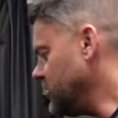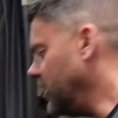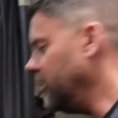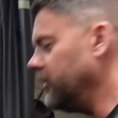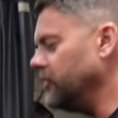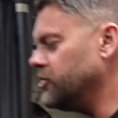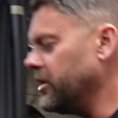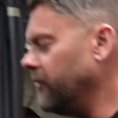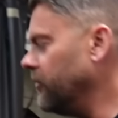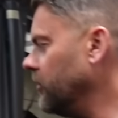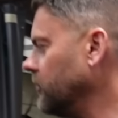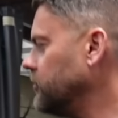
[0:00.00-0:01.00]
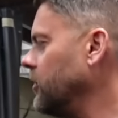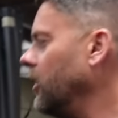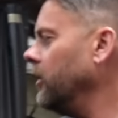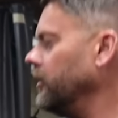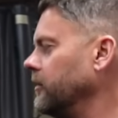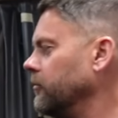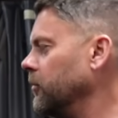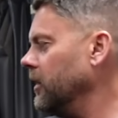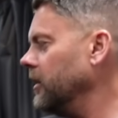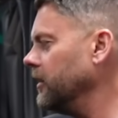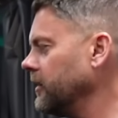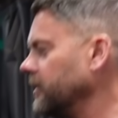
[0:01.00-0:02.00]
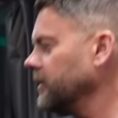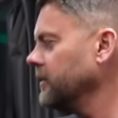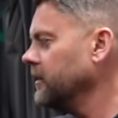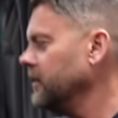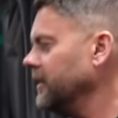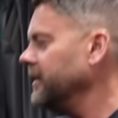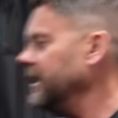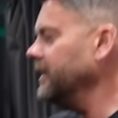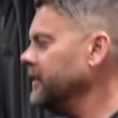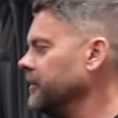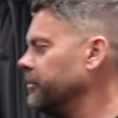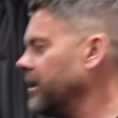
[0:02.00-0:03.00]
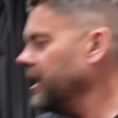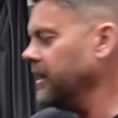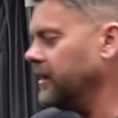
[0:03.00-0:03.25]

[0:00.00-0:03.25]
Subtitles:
Tired in general, tired of work, needed a break.